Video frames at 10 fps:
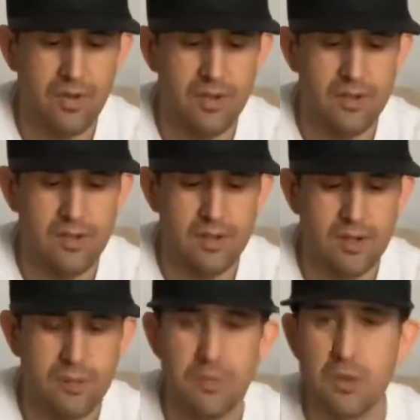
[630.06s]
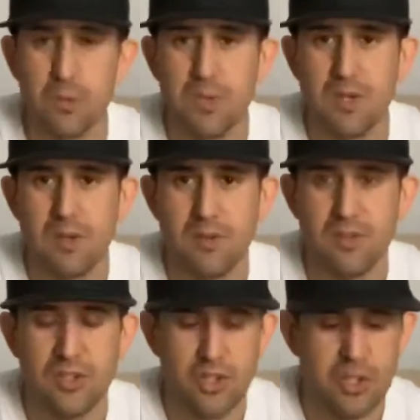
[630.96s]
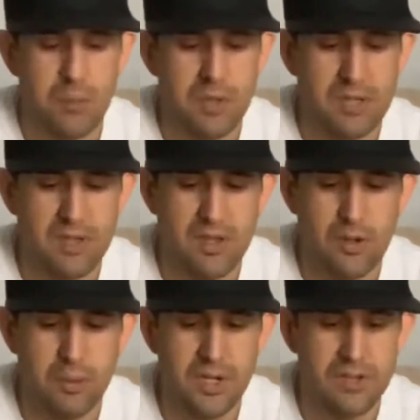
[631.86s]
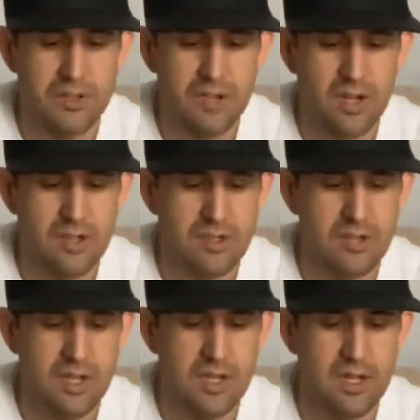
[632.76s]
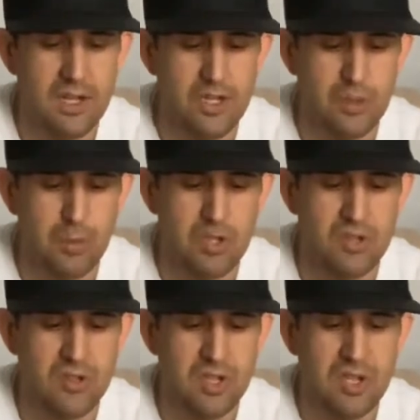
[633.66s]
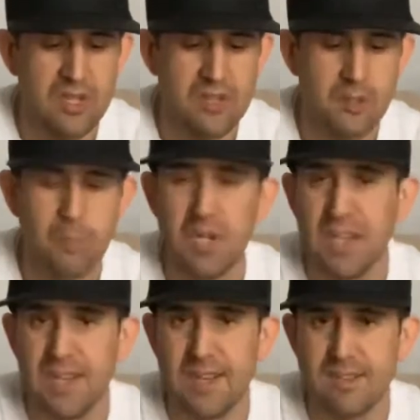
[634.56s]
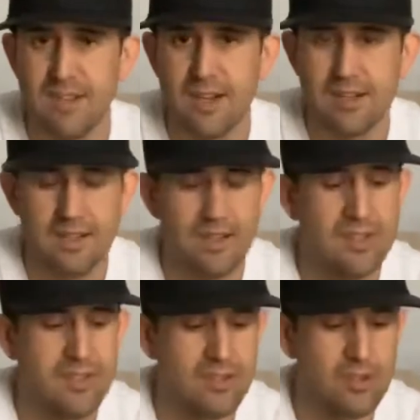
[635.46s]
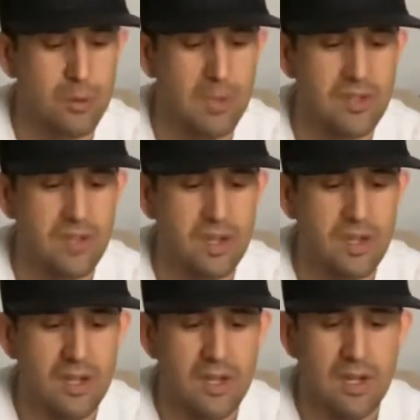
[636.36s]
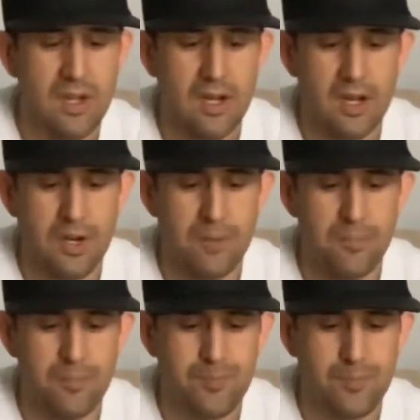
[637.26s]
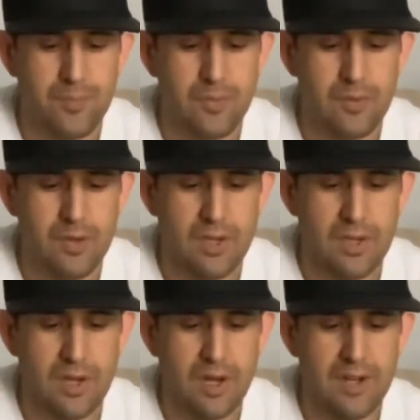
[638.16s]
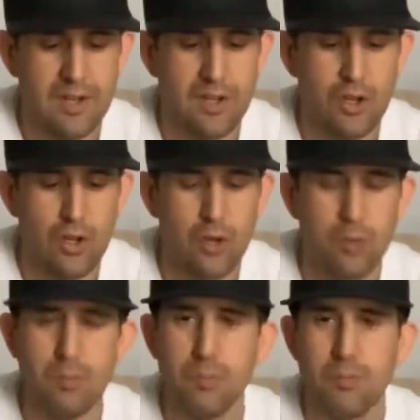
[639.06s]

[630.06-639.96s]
thought this would be such a big deal, but socks, I just purchased some Balega socks, and these things are amazing. I didn't know